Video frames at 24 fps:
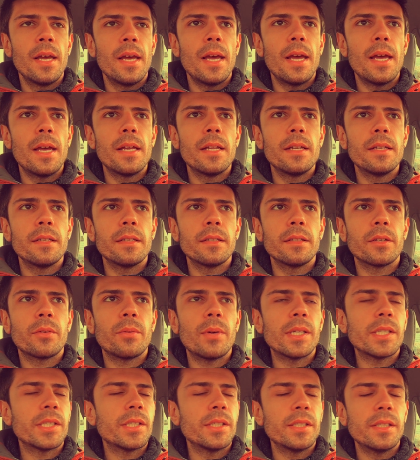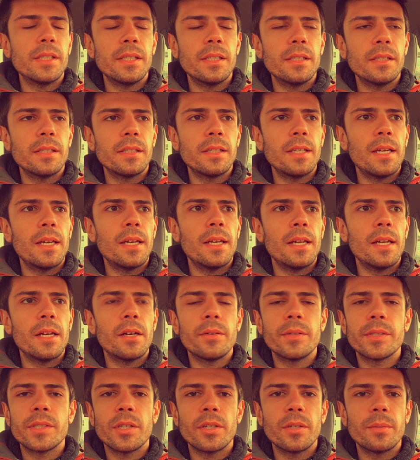And the question that I
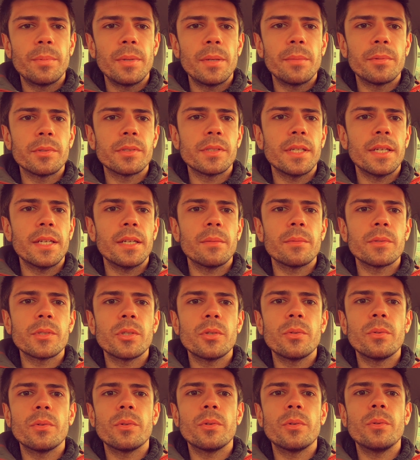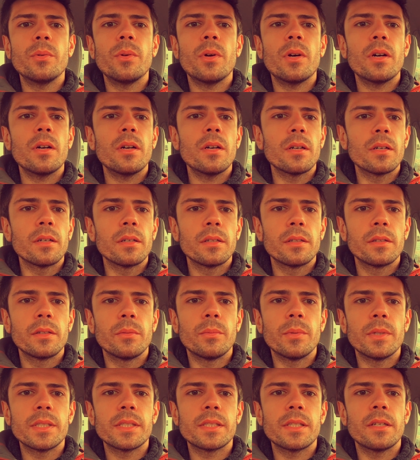always heard people saying was, who, who are the
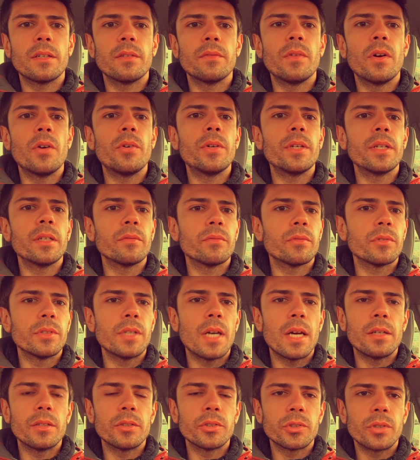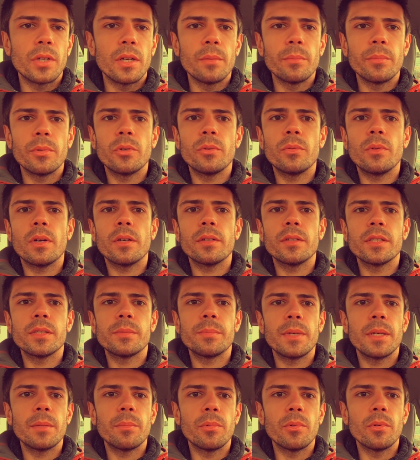ones that are voting for Donald Trump? Who are these
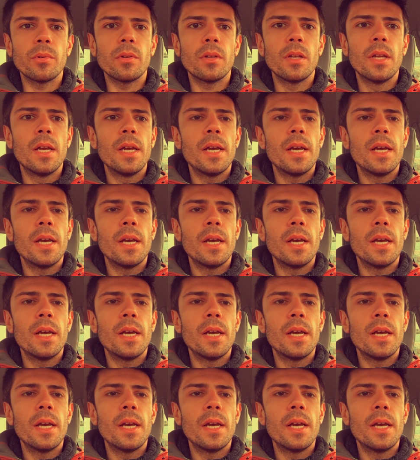people?